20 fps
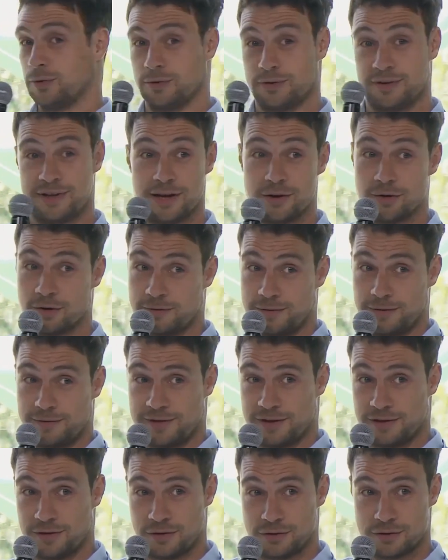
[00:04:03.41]
10 or
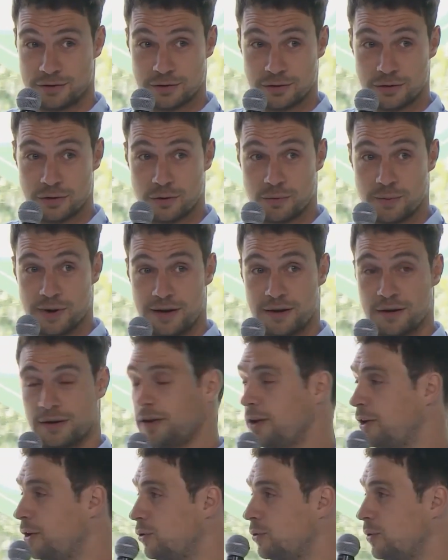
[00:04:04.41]
15 years ago when
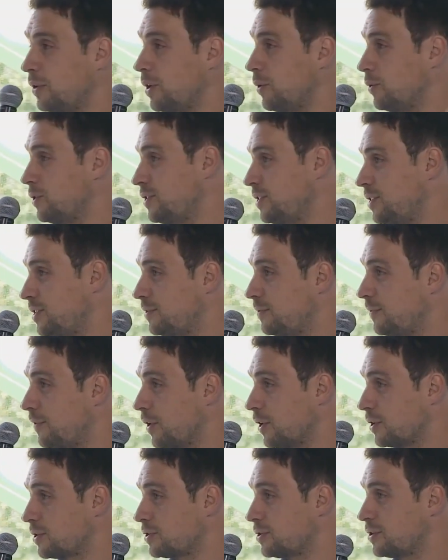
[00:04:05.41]
there was this
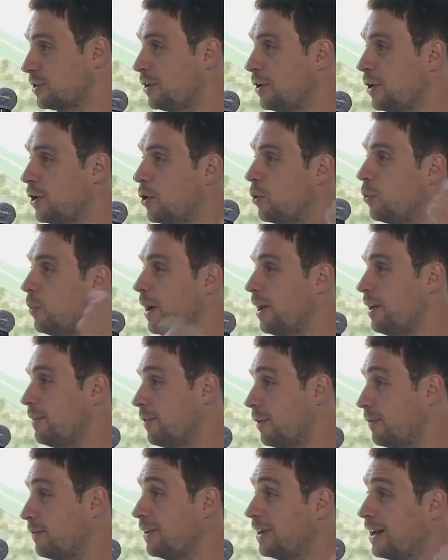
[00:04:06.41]
first wave
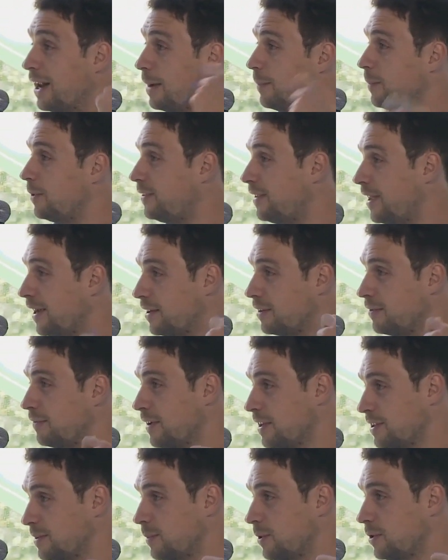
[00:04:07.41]
of climate tech
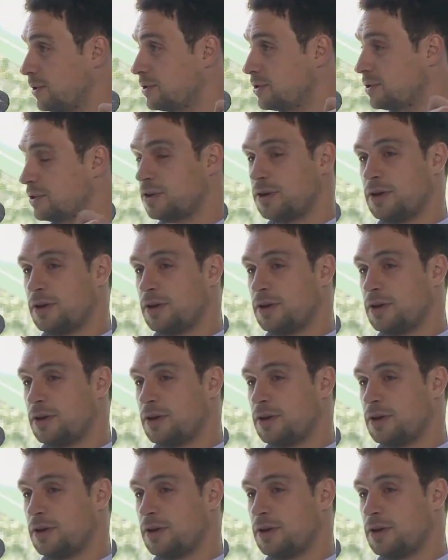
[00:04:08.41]
investments,